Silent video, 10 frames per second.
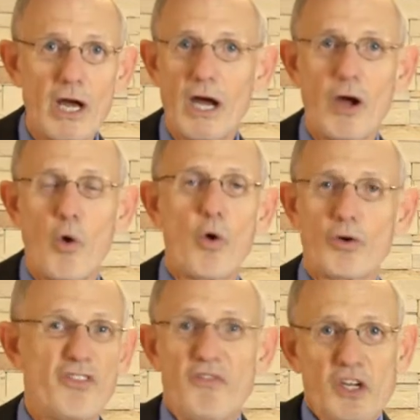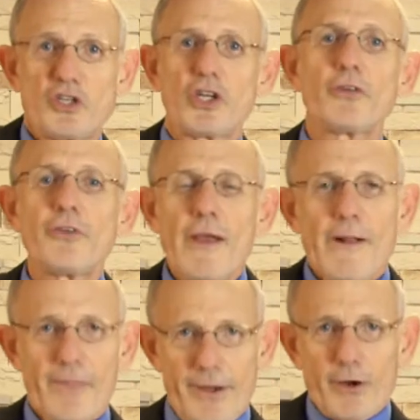or divisions,
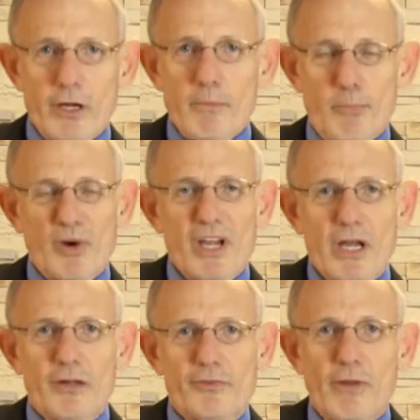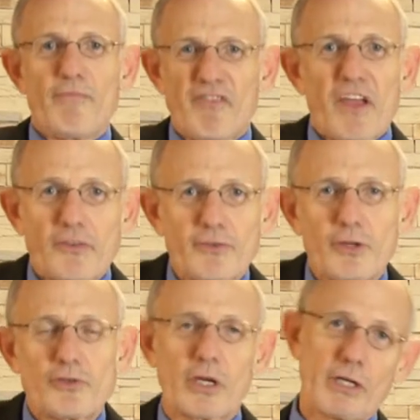they're going to bring some
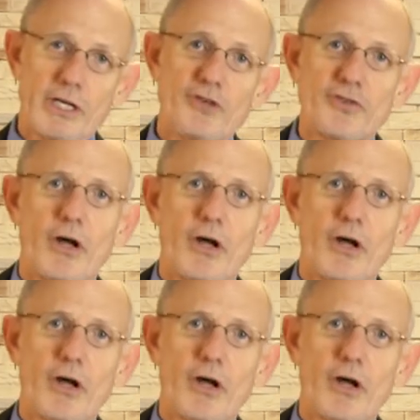vestige at least